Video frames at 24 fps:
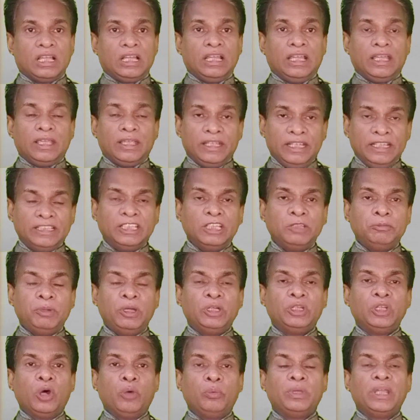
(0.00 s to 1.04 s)
In this
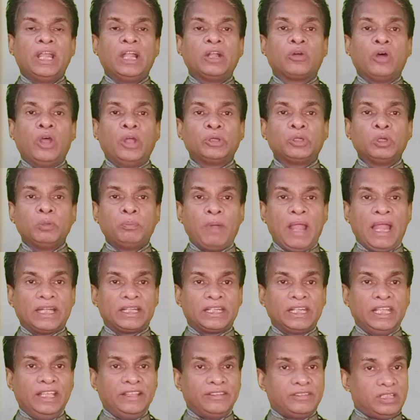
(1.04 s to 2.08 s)
video, we are going to
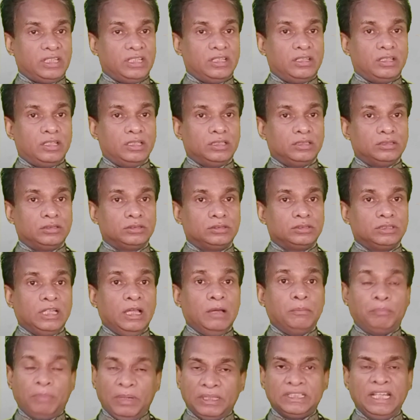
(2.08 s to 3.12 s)
practice
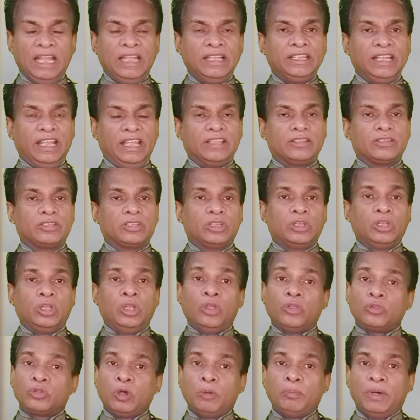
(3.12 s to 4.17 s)
present tense.
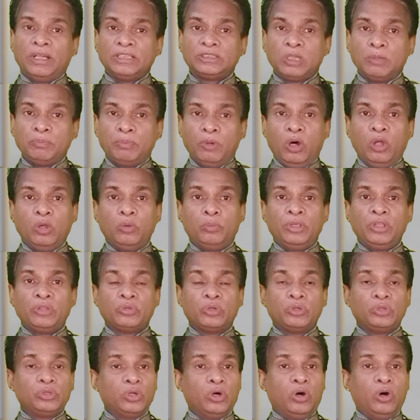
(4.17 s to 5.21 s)
So first of all, we should
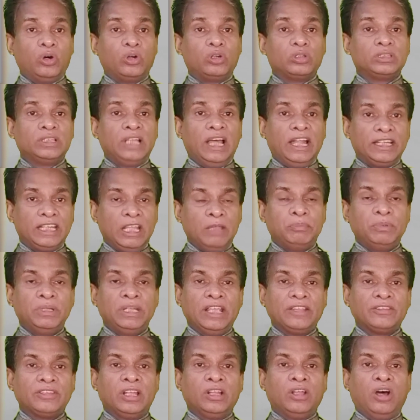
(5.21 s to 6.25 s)
know the
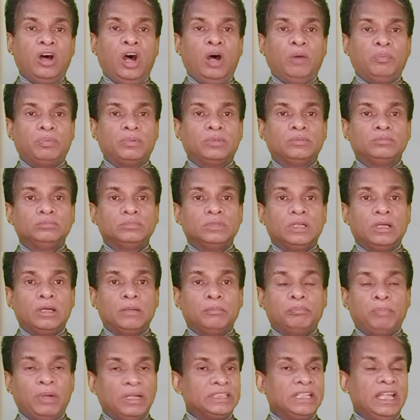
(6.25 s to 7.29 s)
definition of
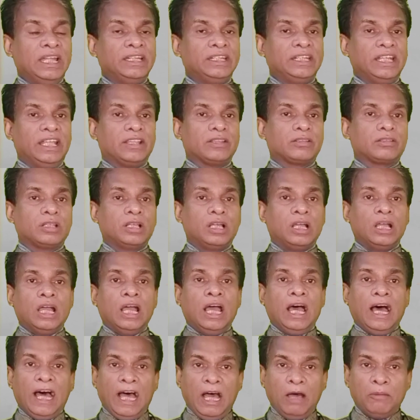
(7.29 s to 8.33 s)
present tense.
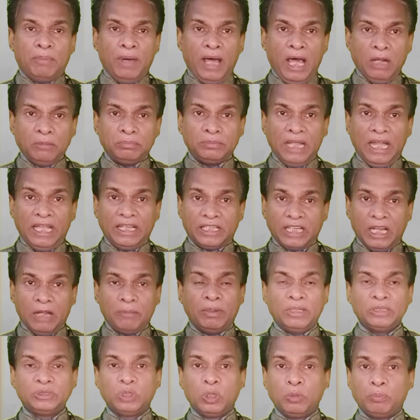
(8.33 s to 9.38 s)
A verb that refers
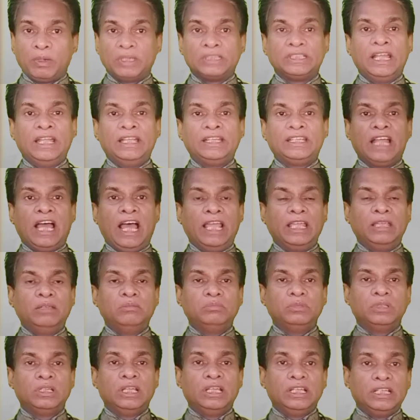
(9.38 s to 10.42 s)
to present time
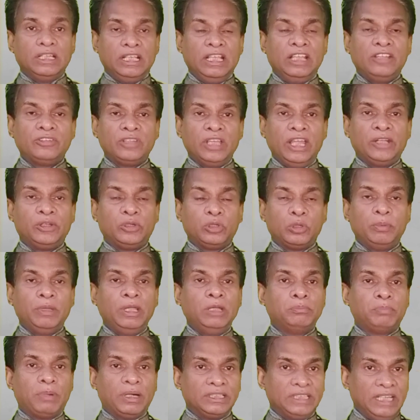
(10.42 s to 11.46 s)
is said to be in
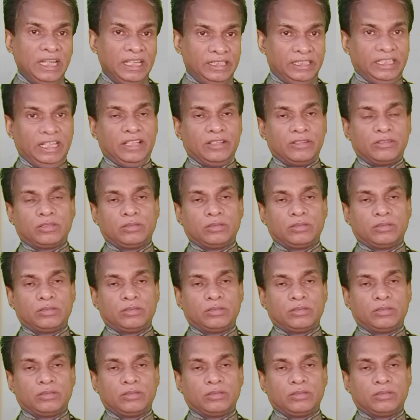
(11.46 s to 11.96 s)
present tense.